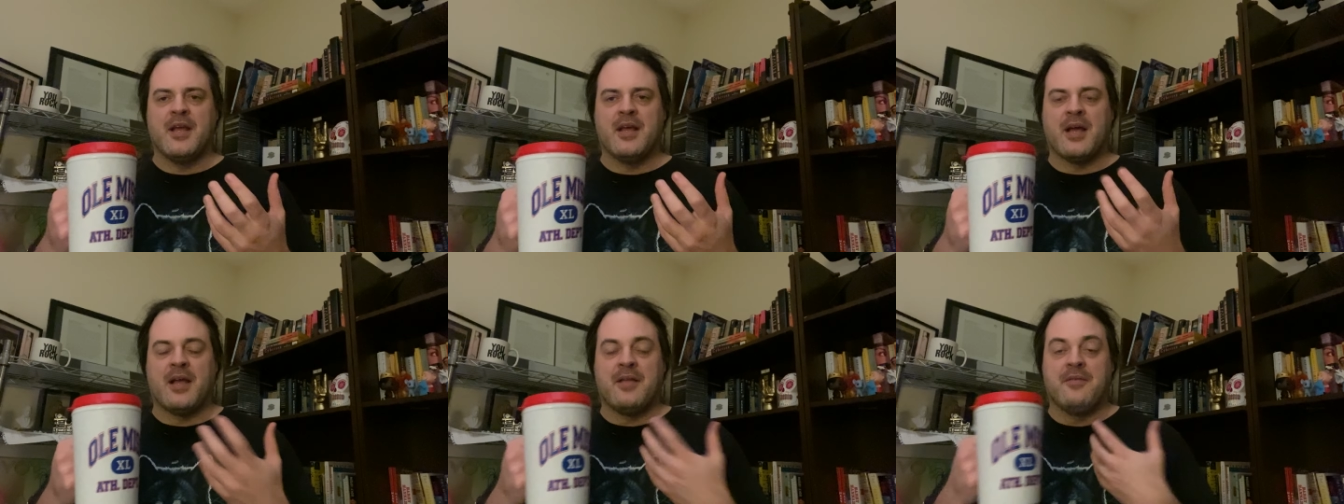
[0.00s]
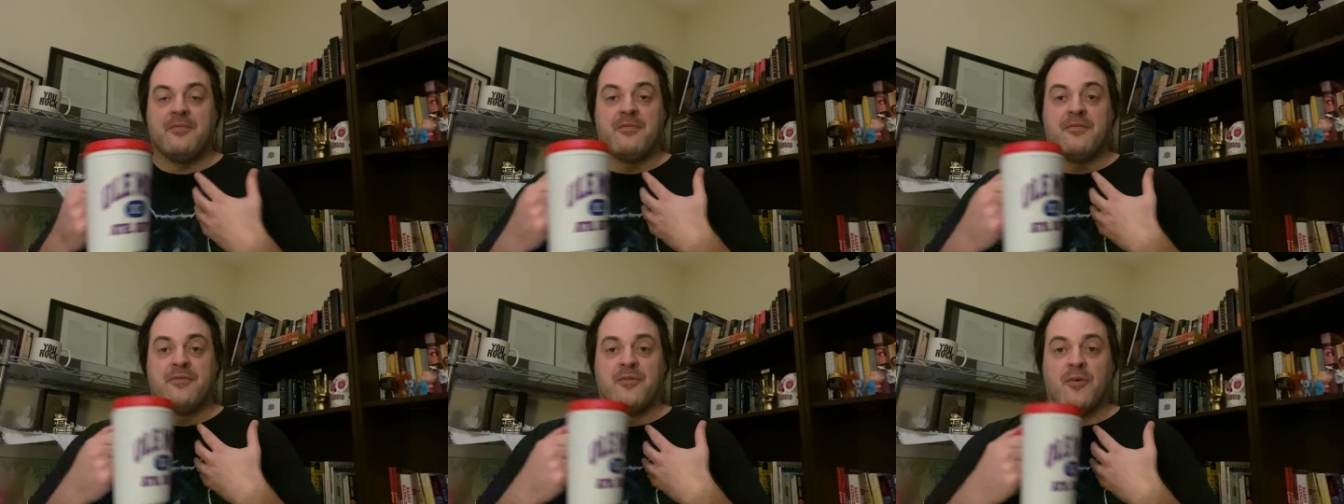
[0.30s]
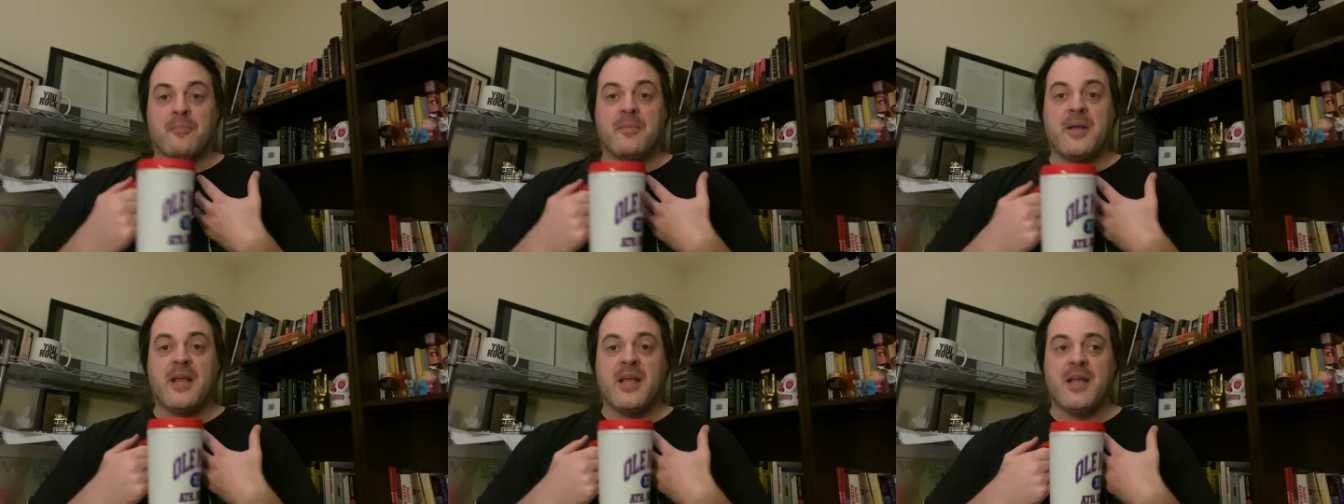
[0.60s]
I,
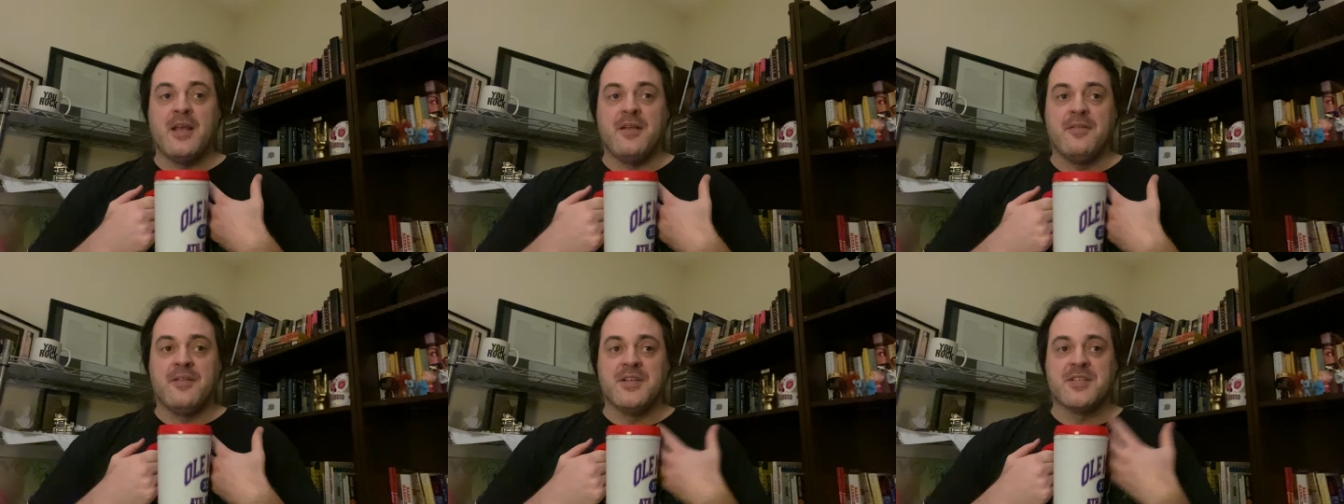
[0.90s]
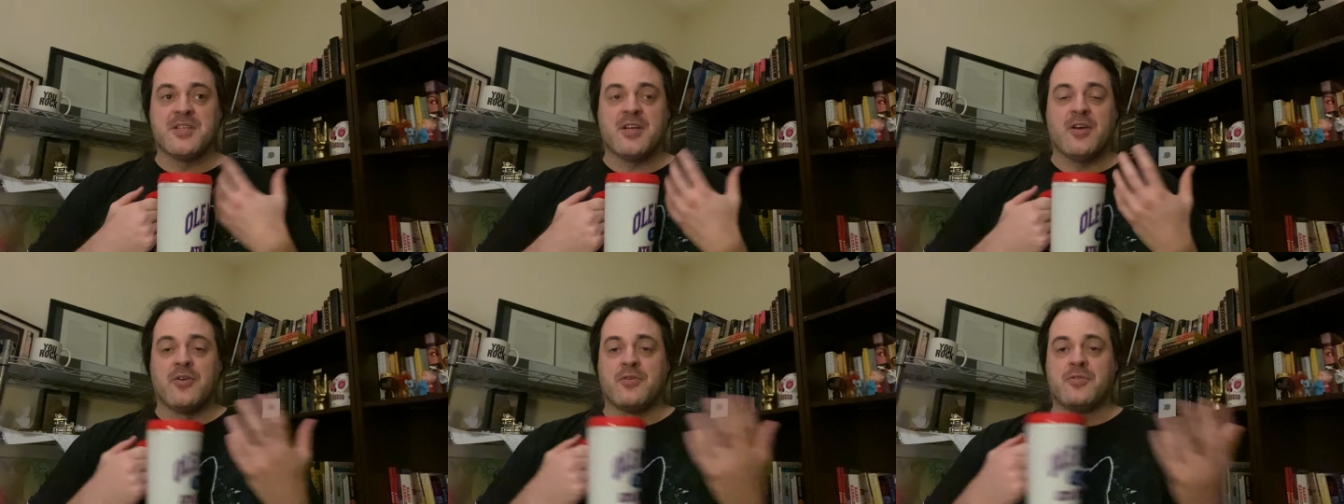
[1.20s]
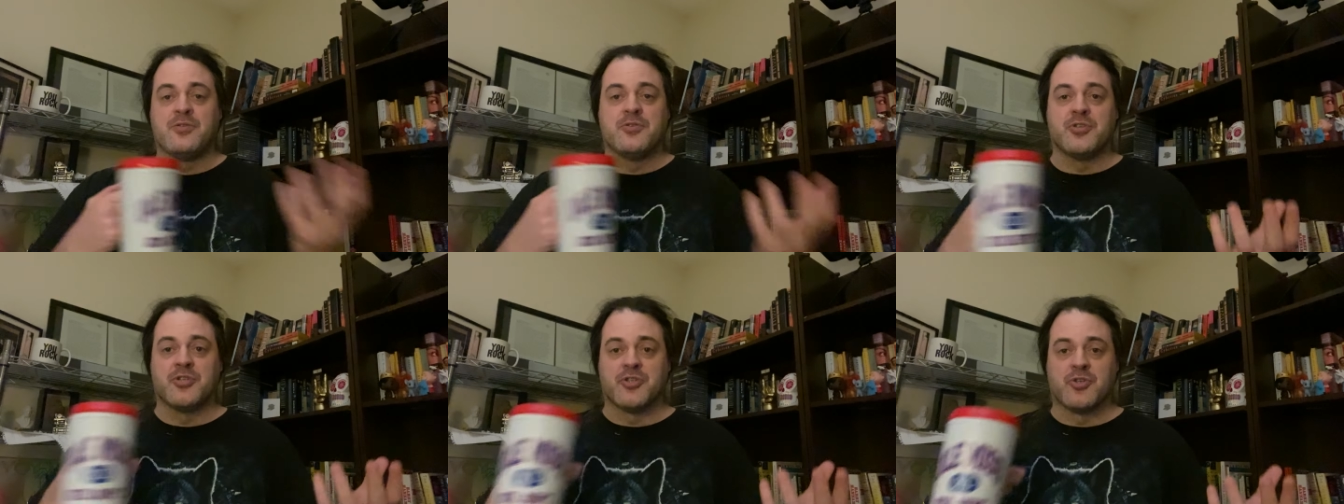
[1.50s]
for me, these
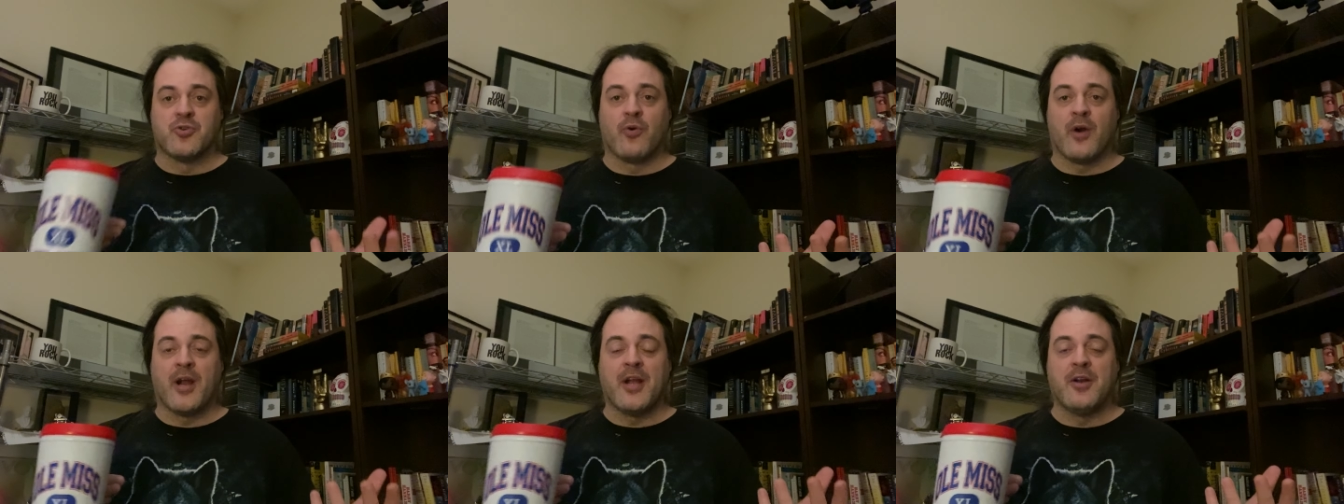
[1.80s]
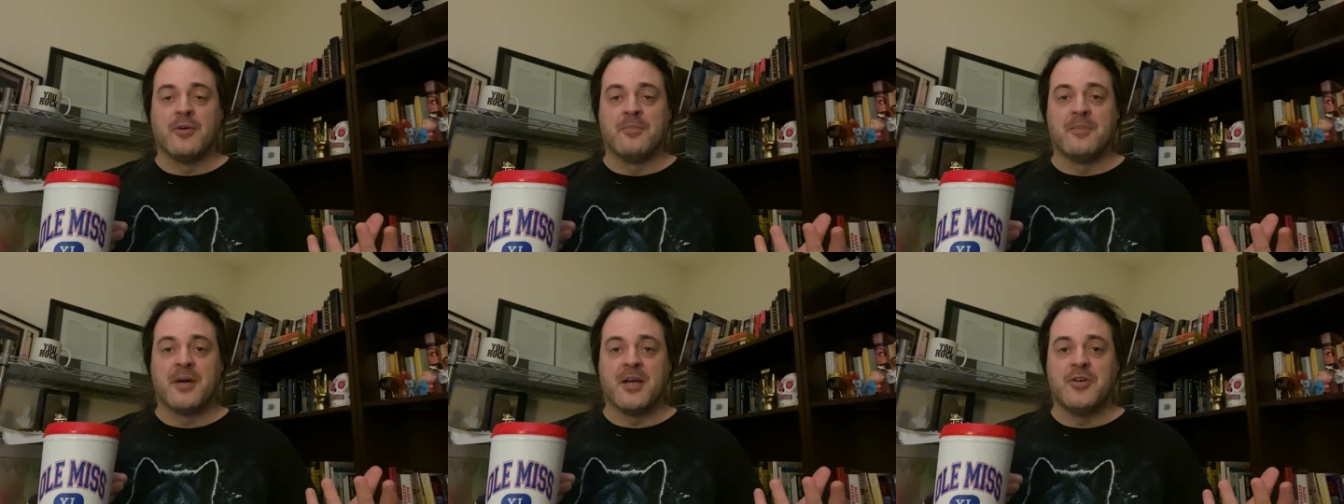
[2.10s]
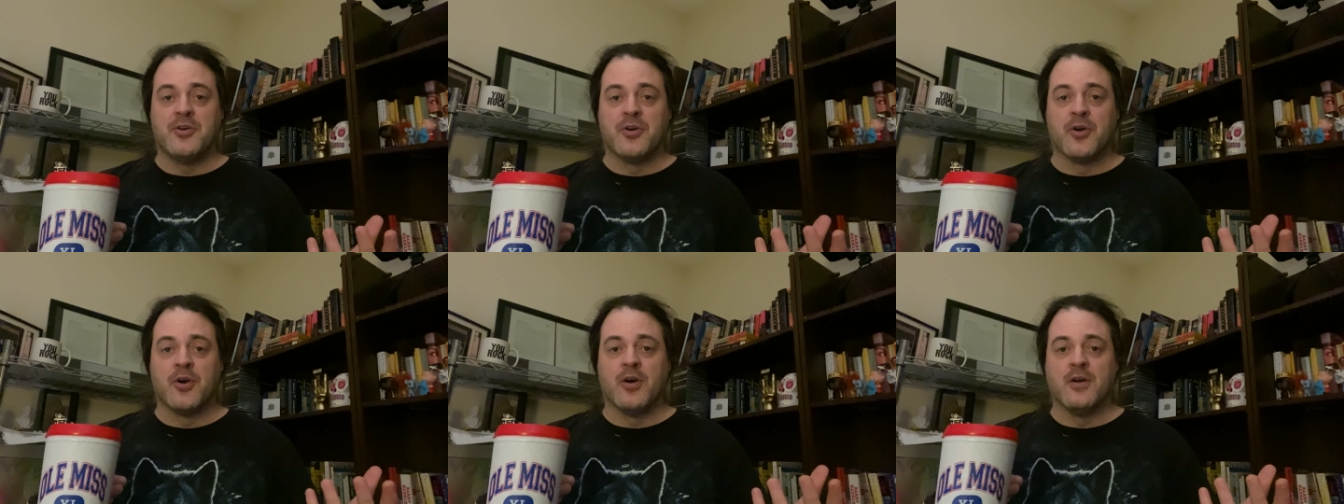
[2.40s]
characters just grate on my
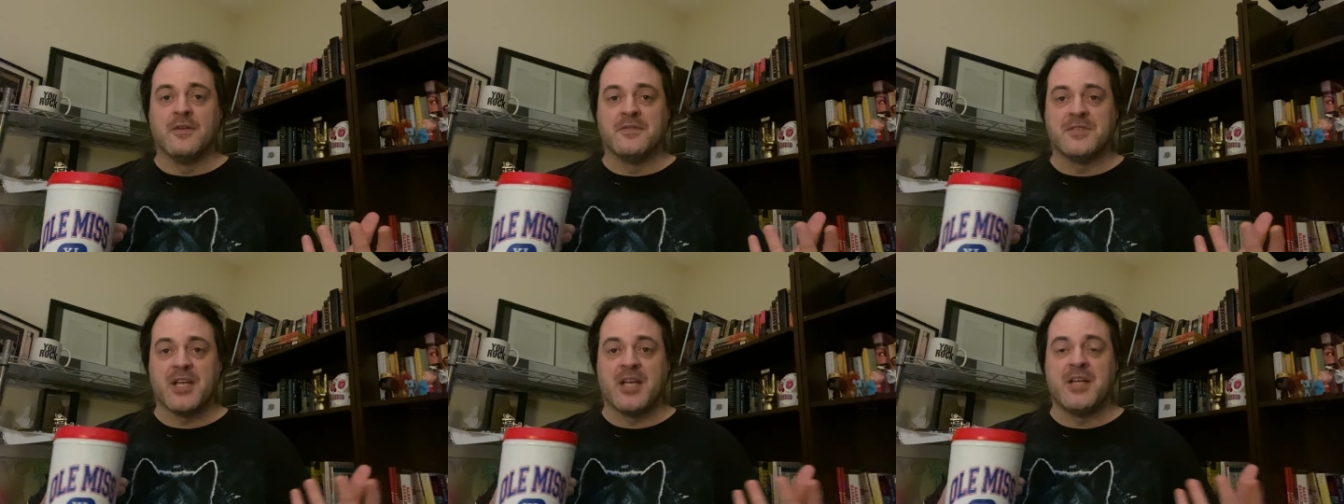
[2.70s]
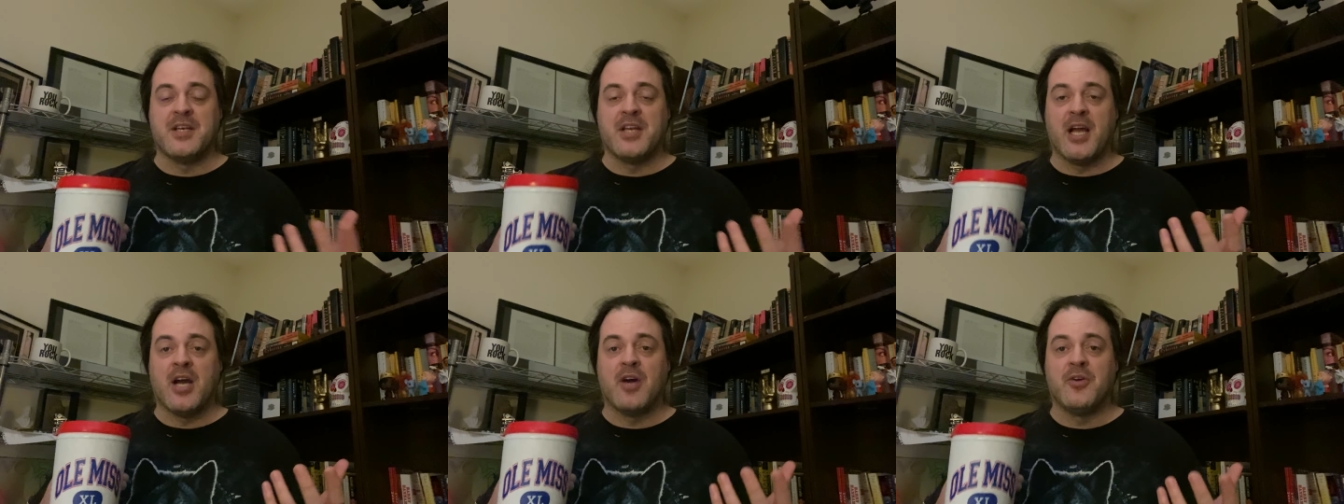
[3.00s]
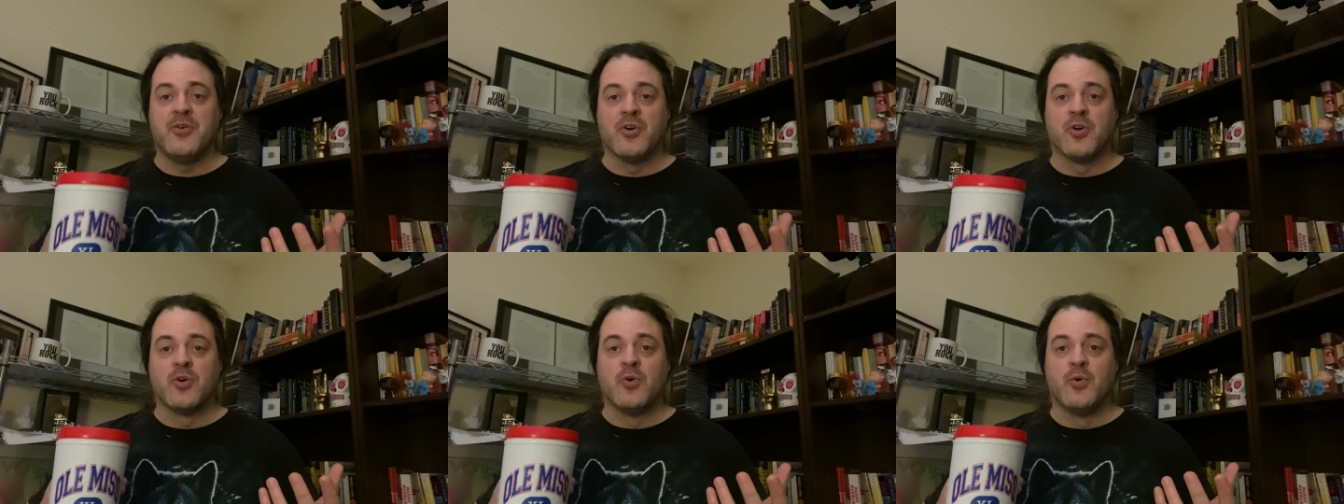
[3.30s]
nerves, and now
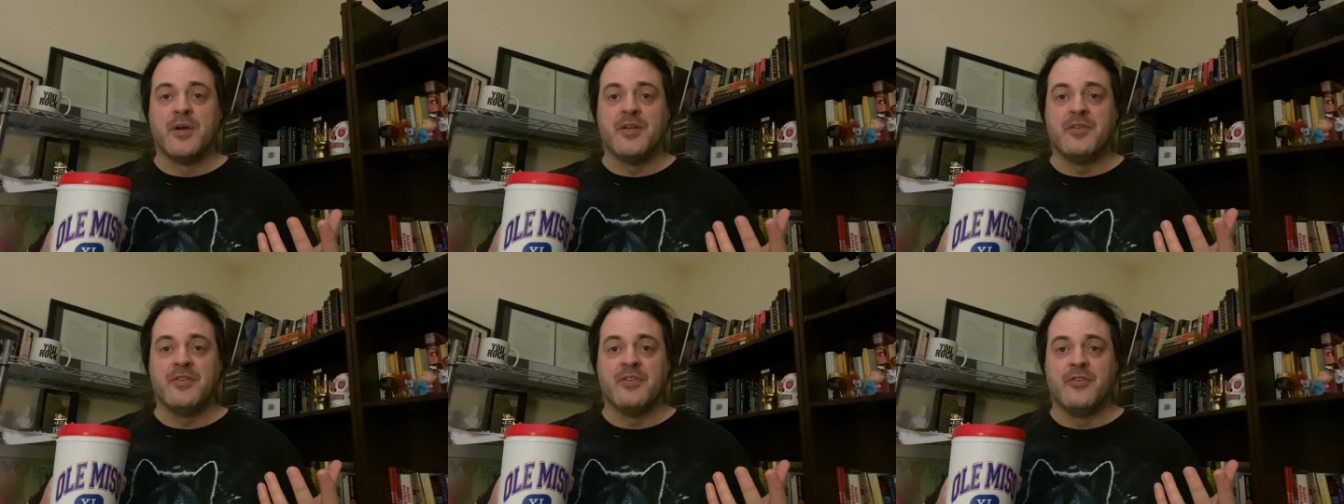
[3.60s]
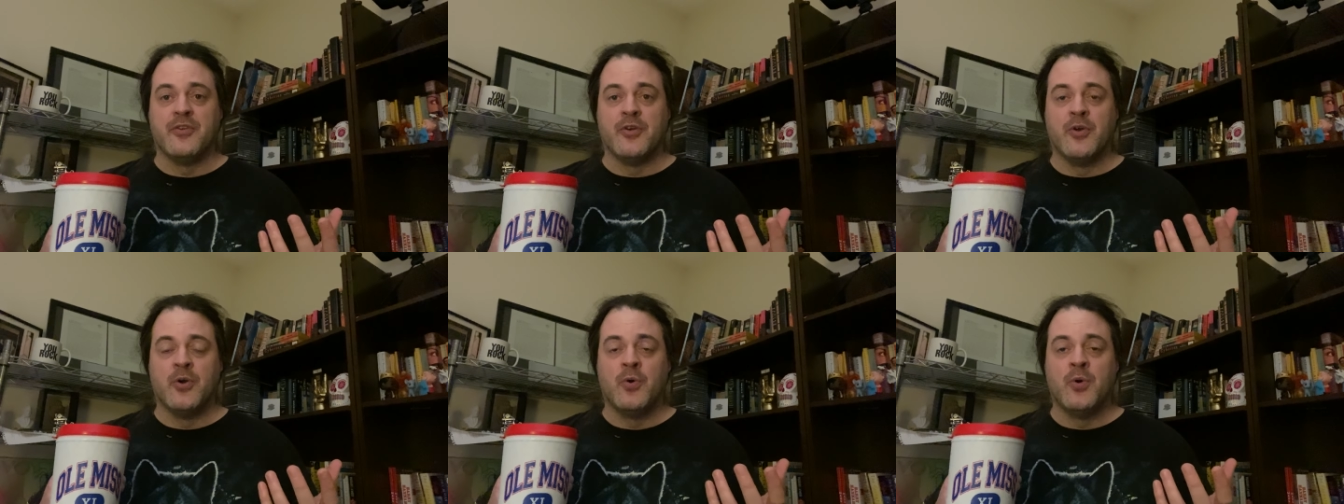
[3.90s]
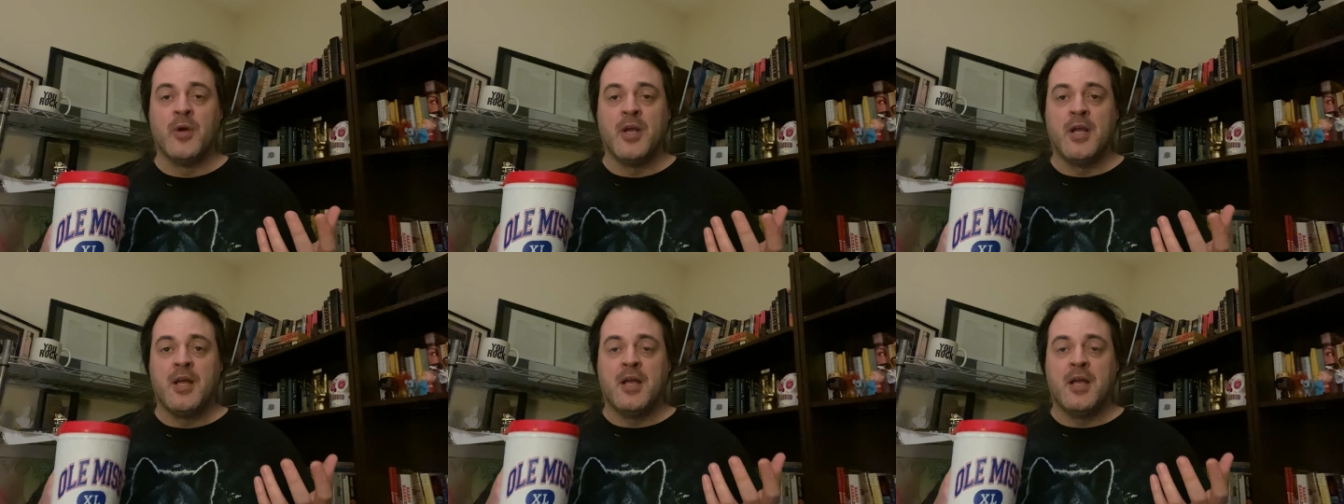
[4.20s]
you're going to do